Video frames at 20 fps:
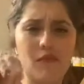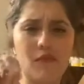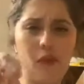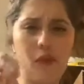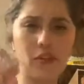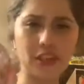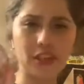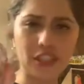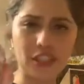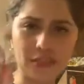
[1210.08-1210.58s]

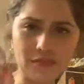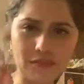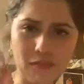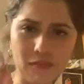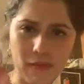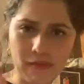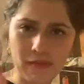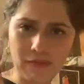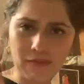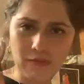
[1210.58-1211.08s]
Look at it.
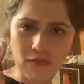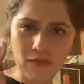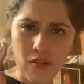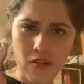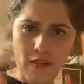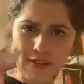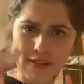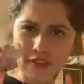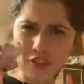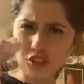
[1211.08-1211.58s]

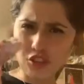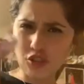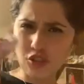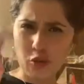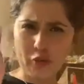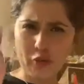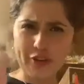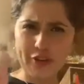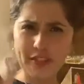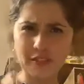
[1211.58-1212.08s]
It's
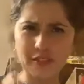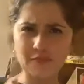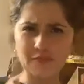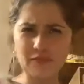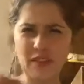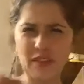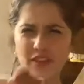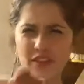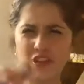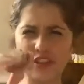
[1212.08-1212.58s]
so good.
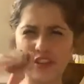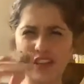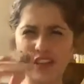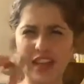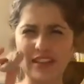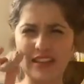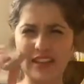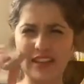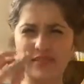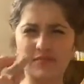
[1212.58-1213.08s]
It's got that
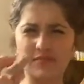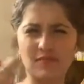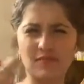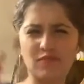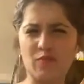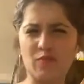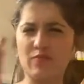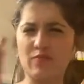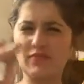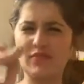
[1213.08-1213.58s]
like
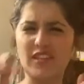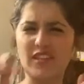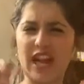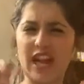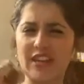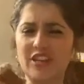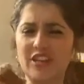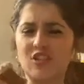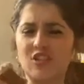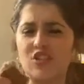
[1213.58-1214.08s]
Thai
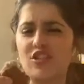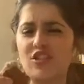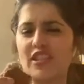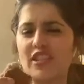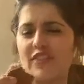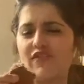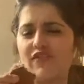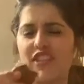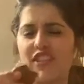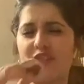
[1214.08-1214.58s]
dessert
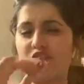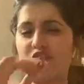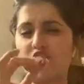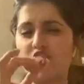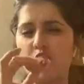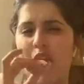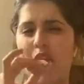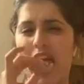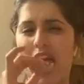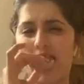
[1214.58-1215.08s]
flavor to
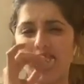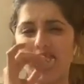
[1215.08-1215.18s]
it.